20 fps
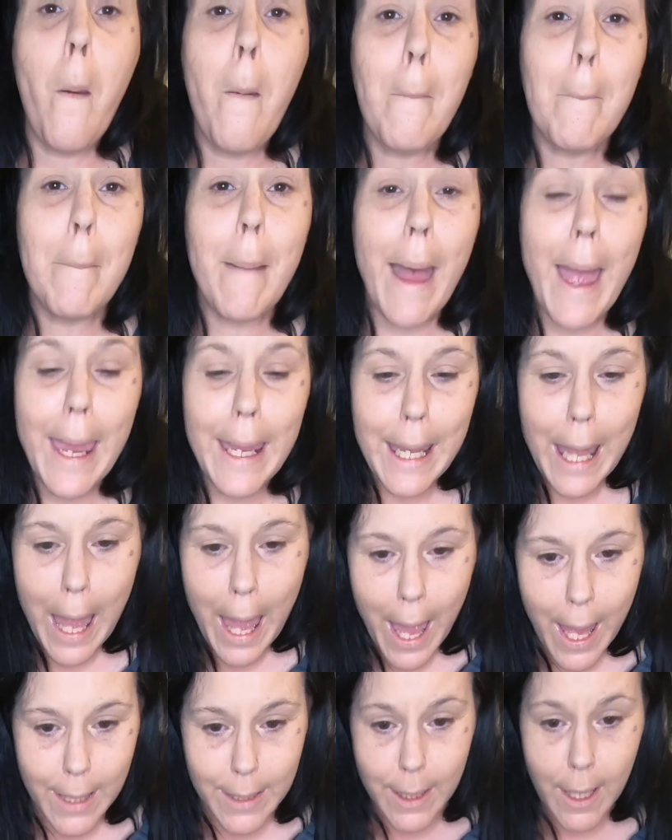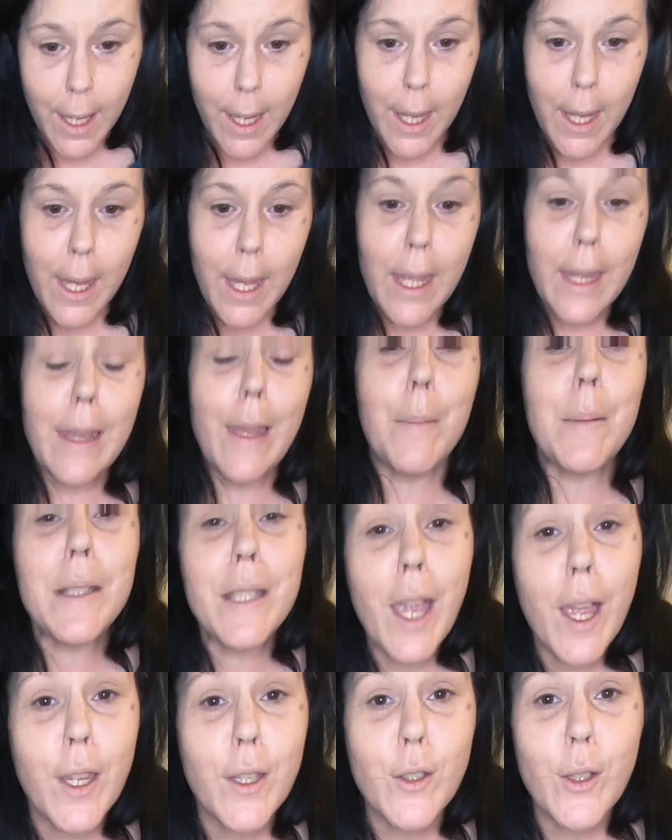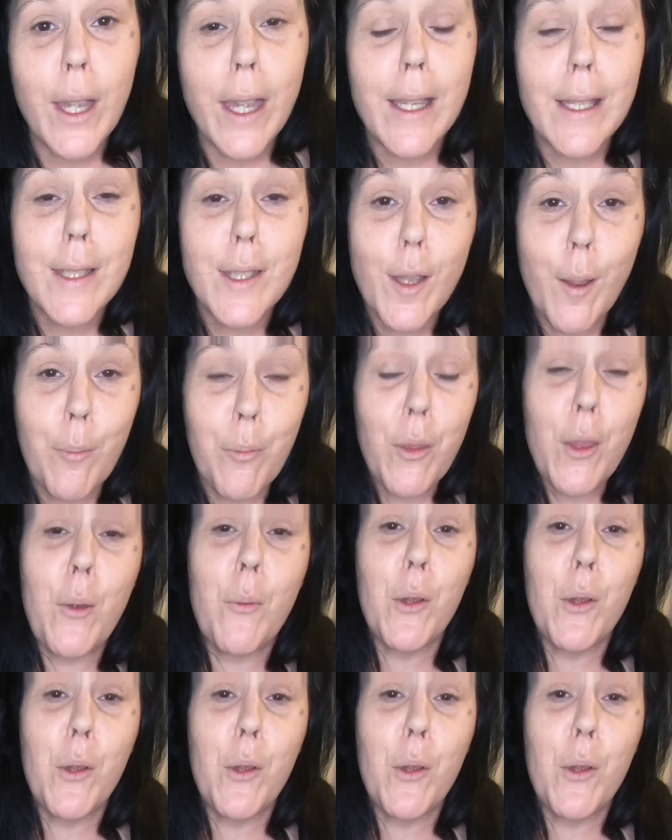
my God. Let me tell you guys something.